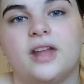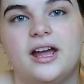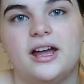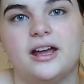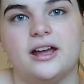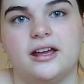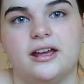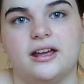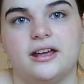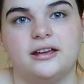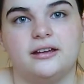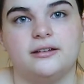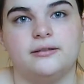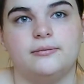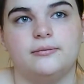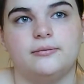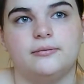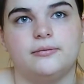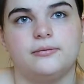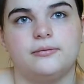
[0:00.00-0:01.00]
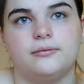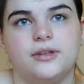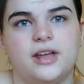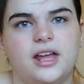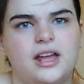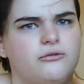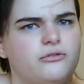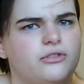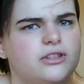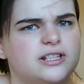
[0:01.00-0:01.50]
I
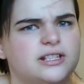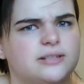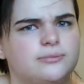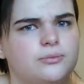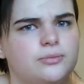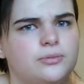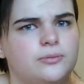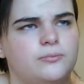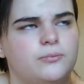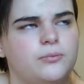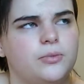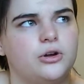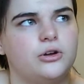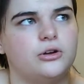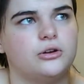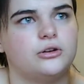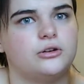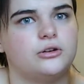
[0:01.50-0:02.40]
gave this book